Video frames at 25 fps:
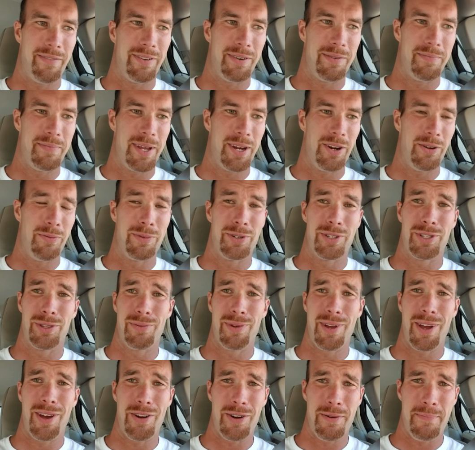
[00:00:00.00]
having been almost
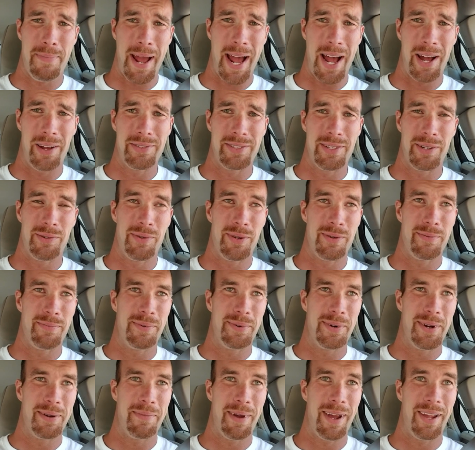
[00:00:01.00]
three hundred pounds at one
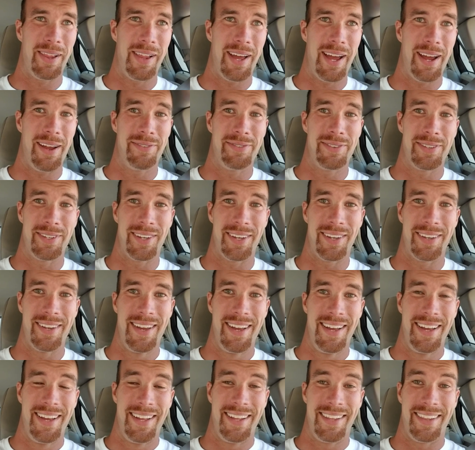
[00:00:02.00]
point in my life to
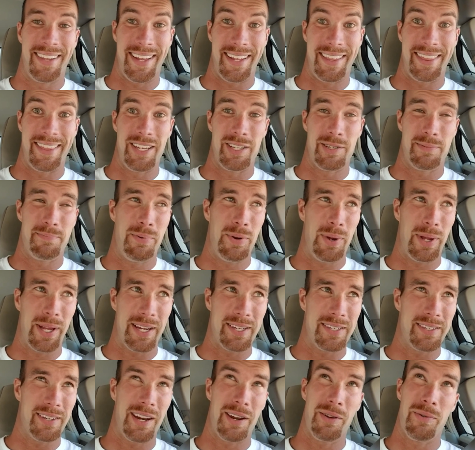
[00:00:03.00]
like this point, like
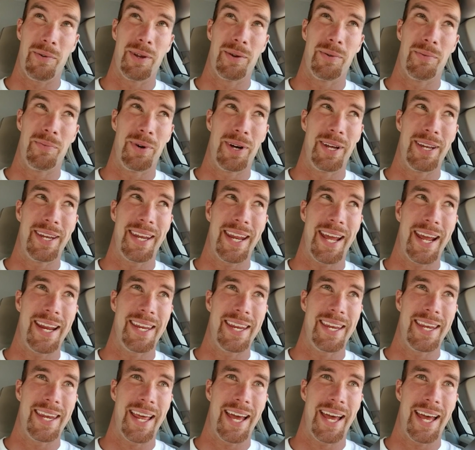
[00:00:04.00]
I said, I weighed one
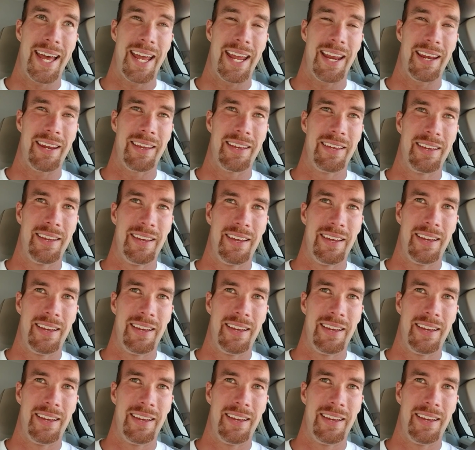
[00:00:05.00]
ninety-nine.